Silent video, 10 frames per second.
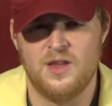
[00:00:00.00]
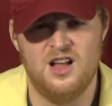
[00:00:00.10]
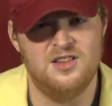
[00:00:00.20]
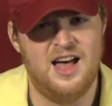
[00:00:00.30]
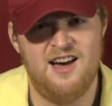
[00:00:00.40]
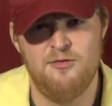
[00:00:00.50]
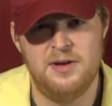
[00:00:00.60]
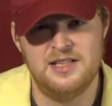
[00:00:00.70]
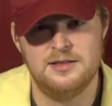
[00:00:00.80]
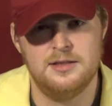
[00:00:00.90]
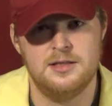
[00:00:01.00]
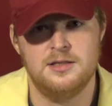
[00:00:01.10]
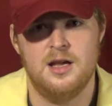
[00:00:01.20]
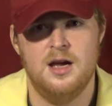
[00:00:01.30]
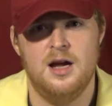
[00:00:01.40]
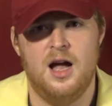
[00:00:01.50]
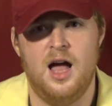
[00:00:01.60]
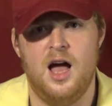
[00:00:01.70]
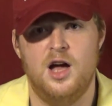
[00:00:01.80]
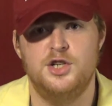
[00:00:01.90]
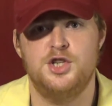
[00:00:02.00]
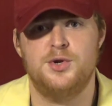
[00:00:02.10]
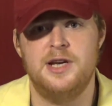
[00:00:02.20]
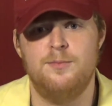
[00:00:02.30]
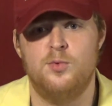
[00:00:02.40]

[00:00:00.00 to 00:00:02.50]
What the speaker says: a live basis, I stream